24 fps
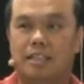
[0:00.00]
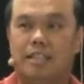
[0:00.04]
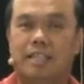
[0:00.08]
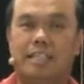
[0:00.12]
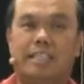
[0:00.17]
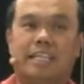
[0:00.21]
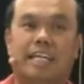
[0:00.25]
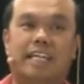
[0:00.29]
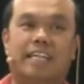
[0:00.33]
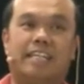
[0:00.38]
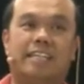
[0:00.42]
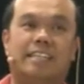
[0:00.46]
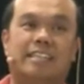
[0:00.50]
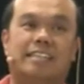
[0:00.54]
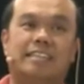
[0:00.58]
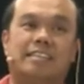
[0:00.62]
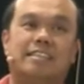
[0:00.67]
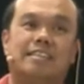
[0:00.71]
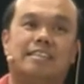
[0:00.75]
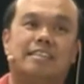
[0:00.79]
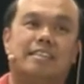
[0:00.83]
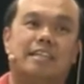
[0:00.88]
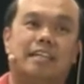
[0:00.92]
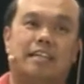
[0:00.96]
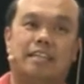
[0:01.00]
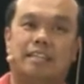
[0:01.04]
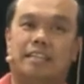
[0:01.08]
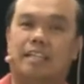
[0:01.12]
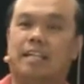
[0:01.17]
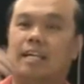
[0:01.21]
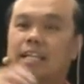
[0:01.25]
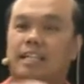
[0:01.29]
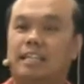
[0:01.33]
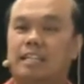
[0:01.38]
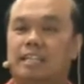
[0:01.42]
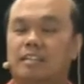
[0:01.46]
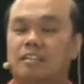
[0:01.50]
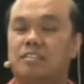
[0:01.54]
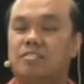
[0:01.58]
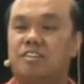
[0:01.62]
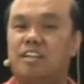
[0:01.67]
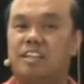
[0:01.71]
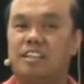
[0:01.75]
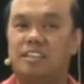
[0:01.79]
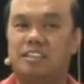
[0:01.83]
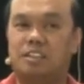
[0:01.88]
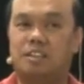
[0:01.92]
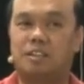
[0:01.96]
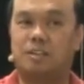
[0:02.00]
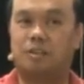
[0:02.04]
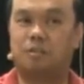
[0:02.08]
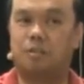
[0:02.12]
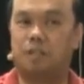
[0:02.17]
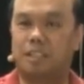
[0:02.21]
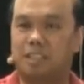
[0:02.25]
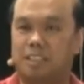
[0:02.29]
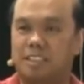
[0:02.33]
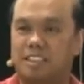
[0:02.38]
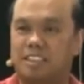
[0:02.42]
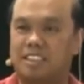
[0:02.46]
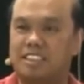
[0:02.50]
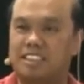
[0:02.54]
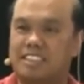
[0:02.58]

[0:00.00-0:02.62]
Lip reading: Okay, lady in front's got a question.